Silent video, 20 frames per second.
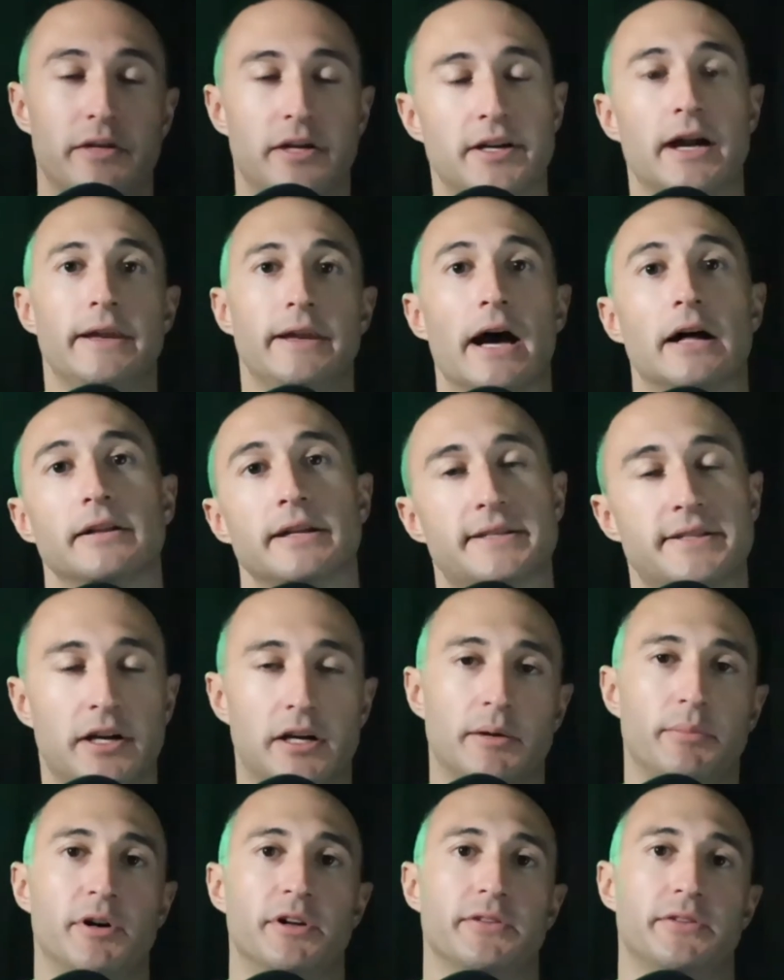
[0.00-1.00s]
Now let's talk
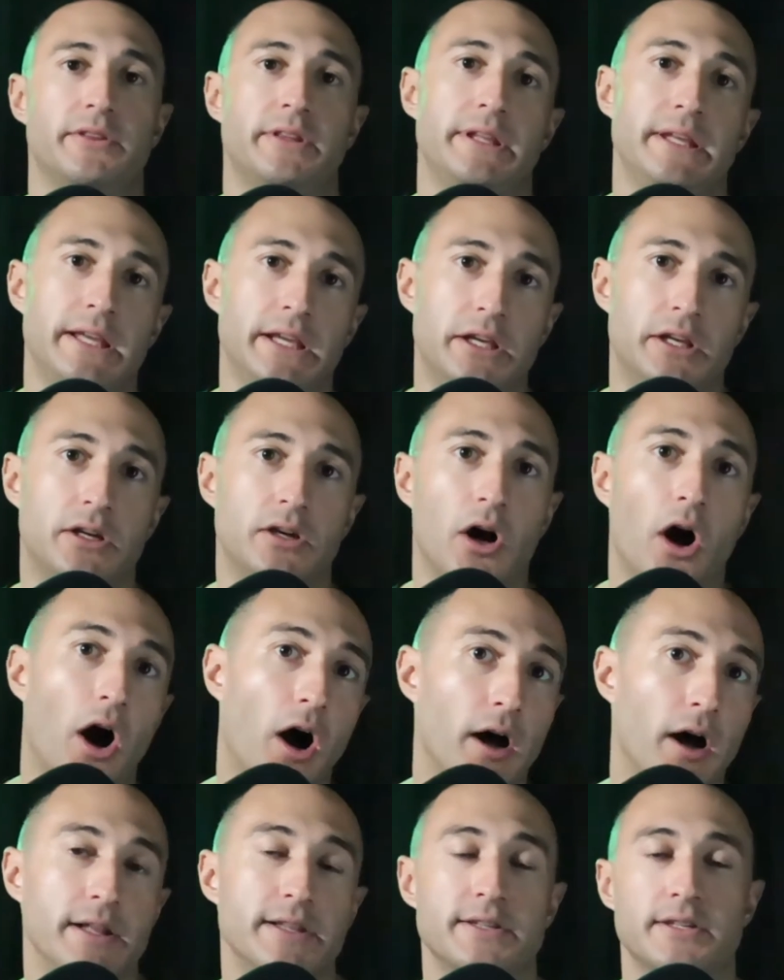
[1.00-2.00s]
about the
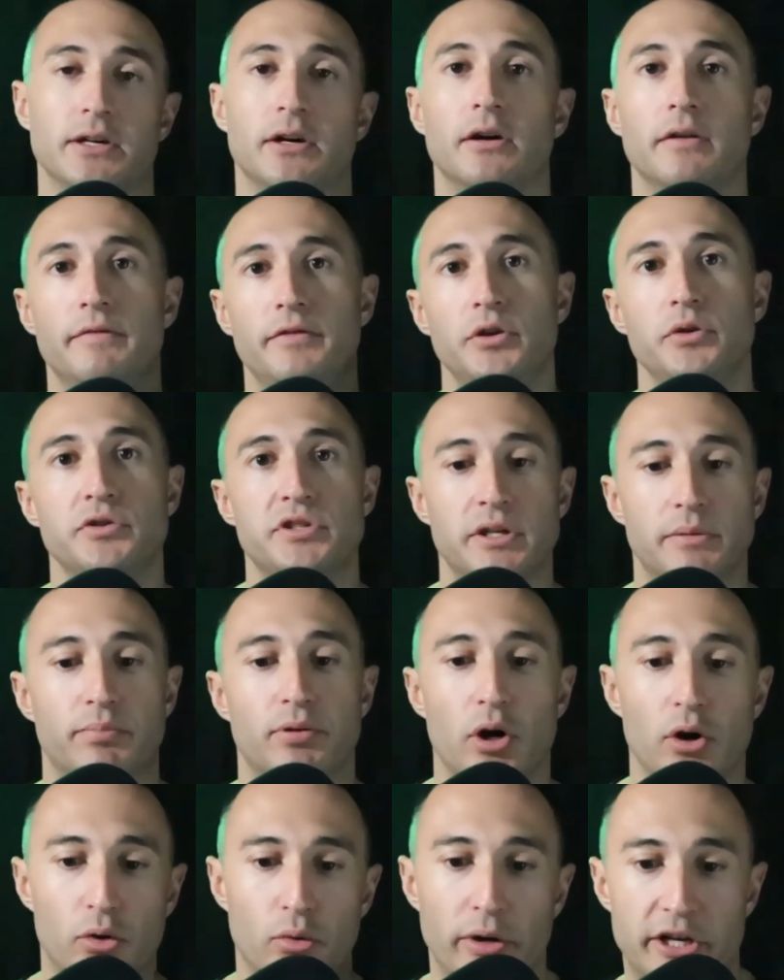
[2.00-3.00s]
cons of using
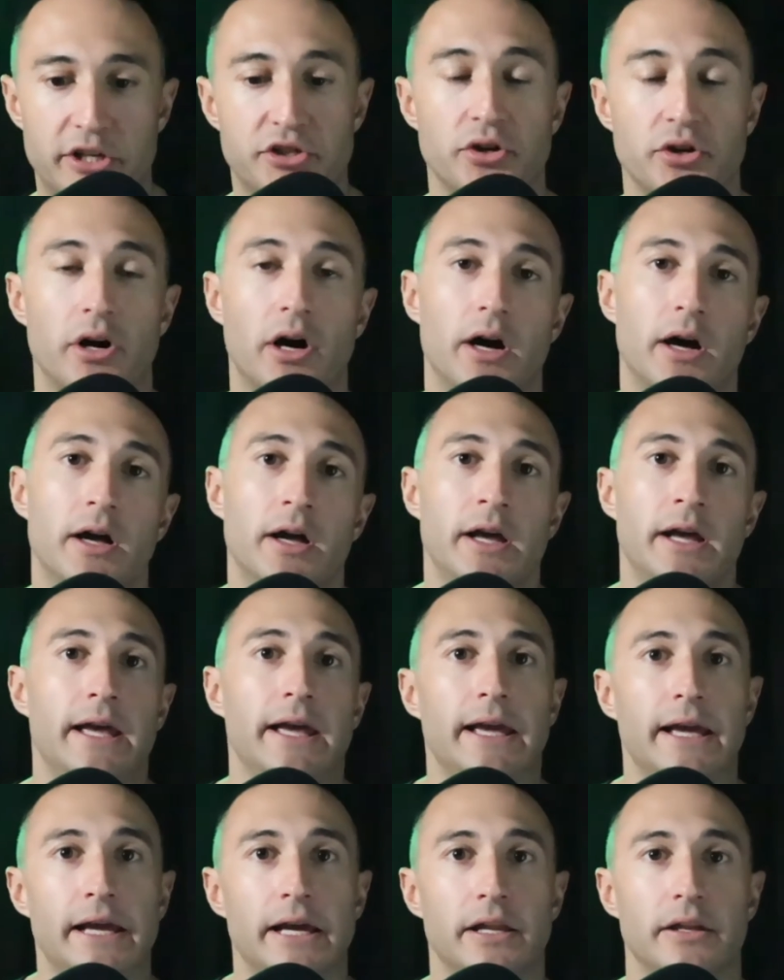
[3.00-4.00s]
Pro Quick Draw,
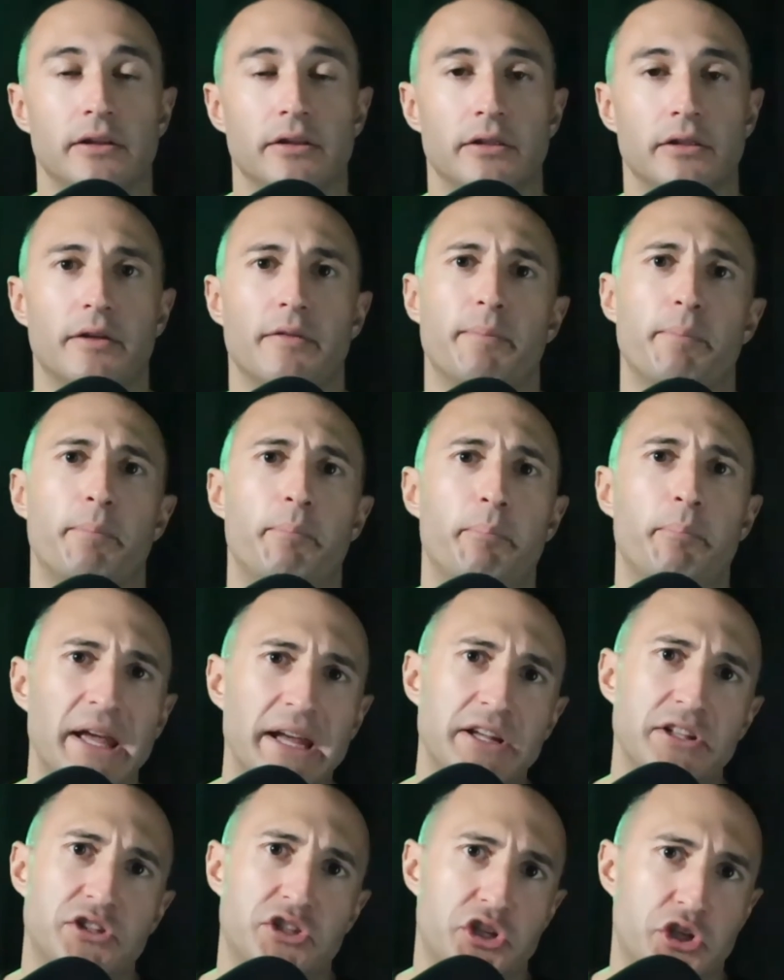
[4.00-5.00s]
and the
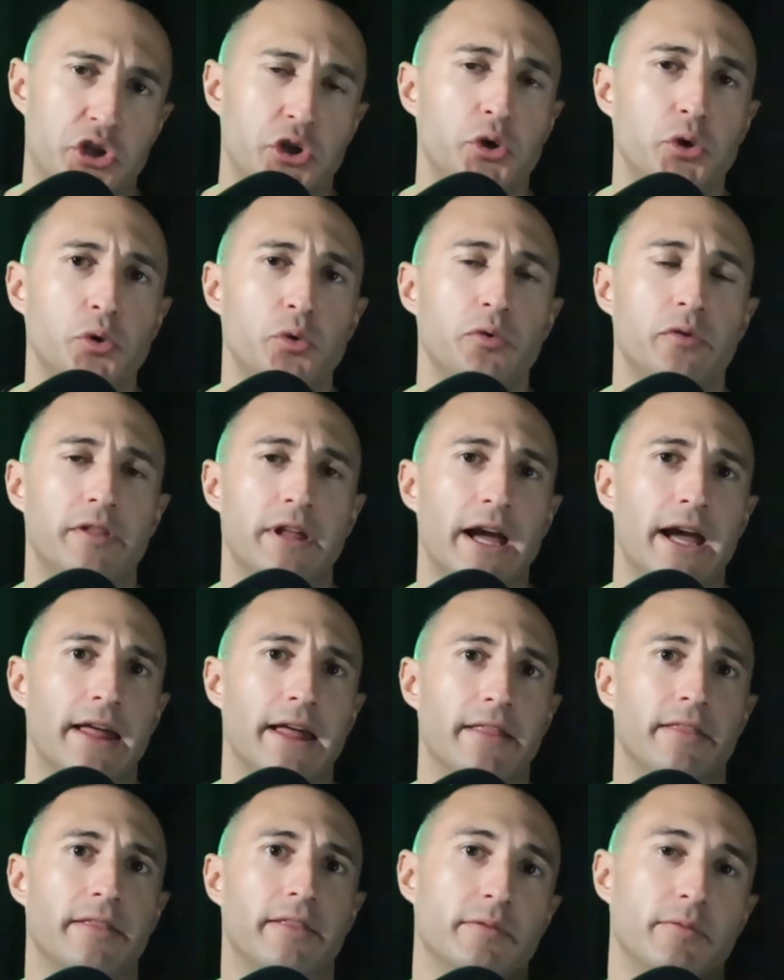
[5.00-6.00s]
big two
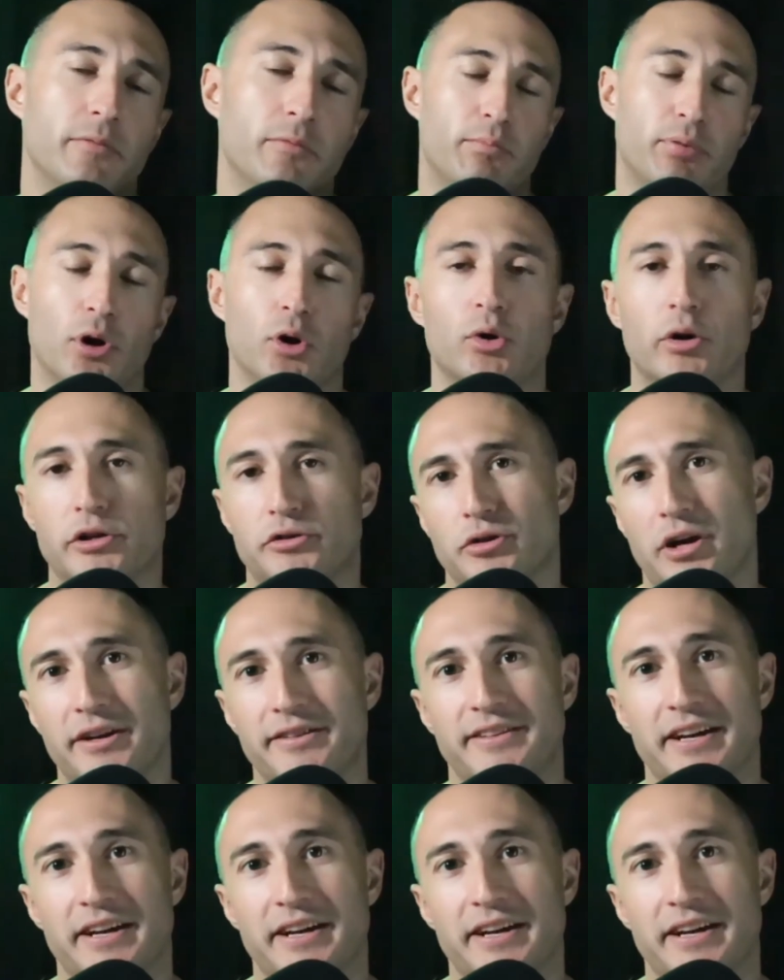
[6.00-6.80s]
that Pro Quick Draw